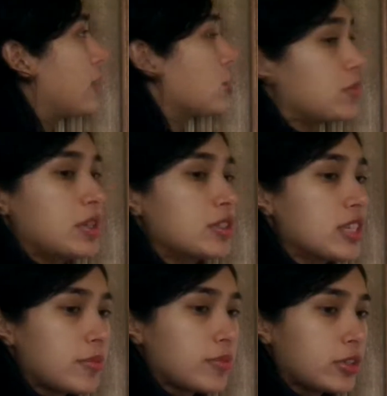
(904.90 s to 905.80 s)
should be
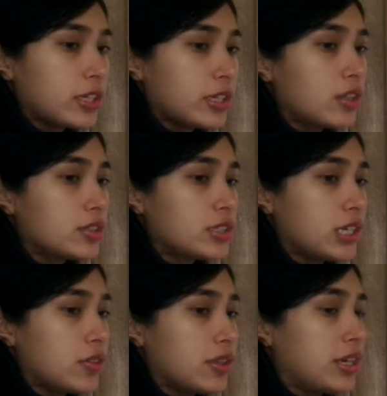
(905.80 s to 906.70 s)
tipped $3. I
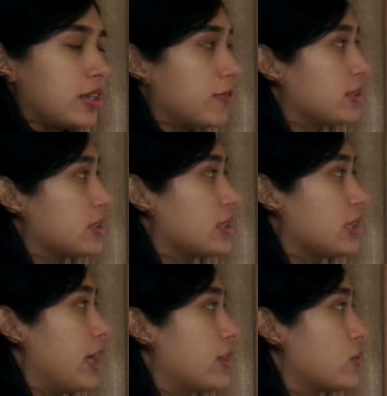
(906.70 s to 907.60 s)
know that in different
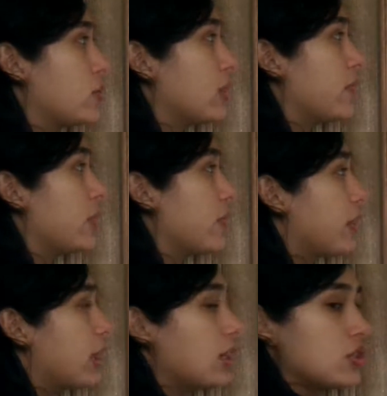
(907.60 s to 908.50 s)
states or even
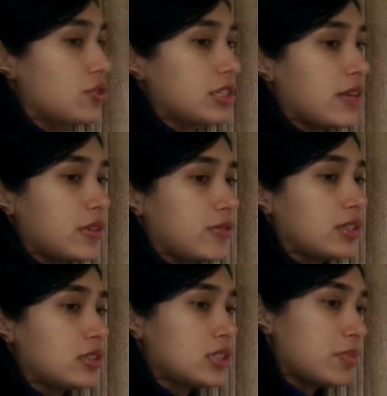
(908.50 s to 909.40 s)
different countries have
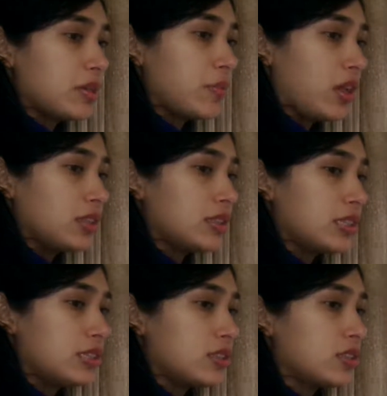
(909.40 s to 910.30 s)
different tipping
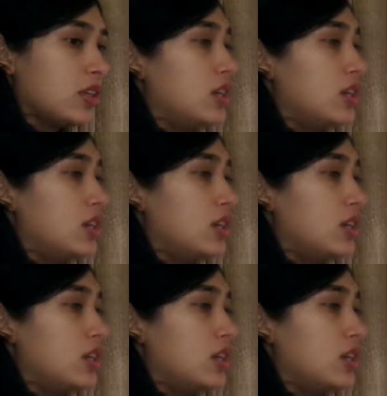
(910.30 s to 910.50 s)
policies.